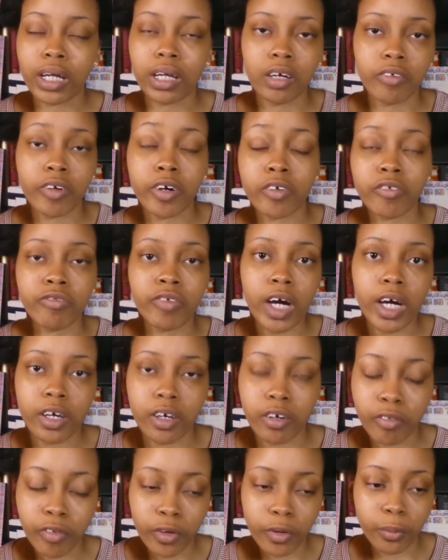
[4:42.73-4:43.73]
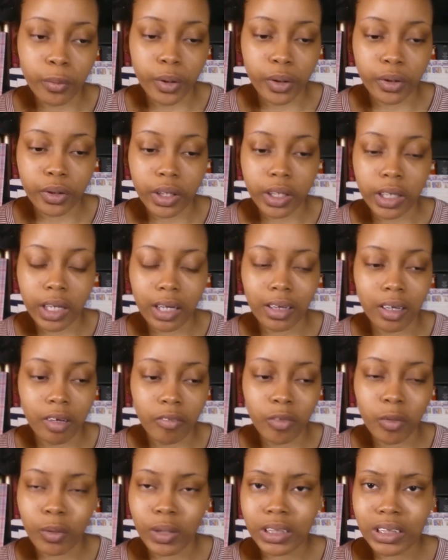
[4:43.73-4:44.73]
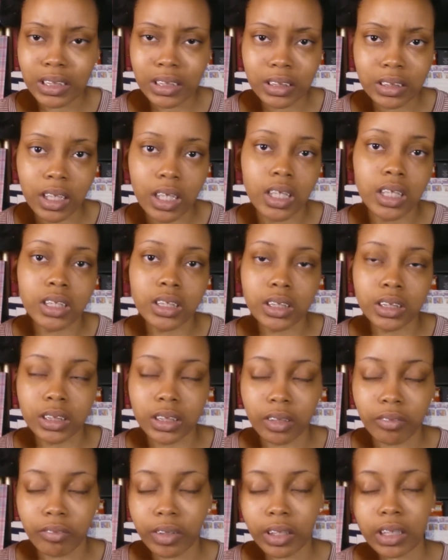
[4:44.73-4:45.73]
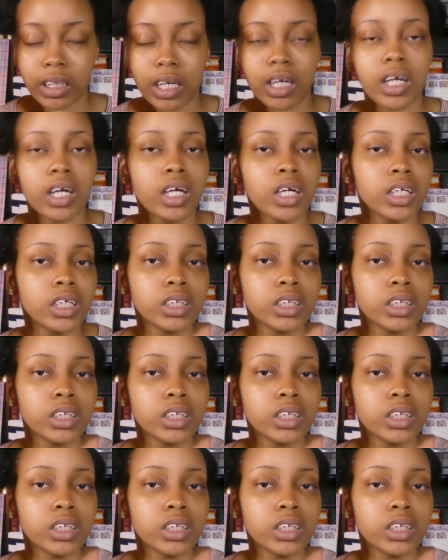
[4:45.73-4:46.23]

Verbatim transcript: I love her fire for the word, and I love the way she studies and stuff like that.